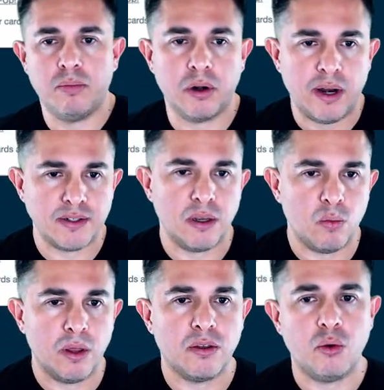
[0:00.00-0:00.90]

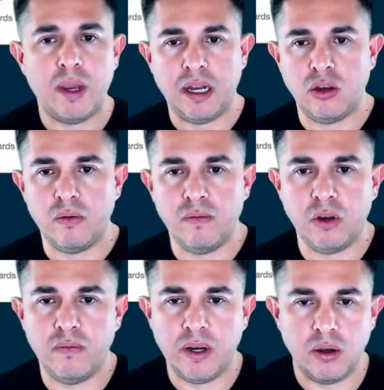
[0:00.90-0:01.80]
progressing with creating
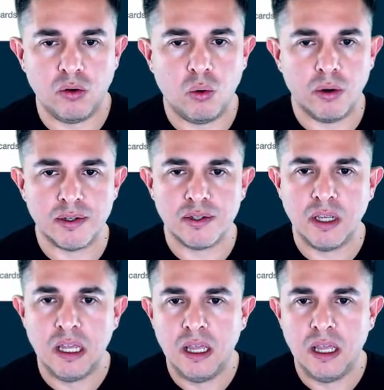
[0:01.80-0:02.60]
your video course.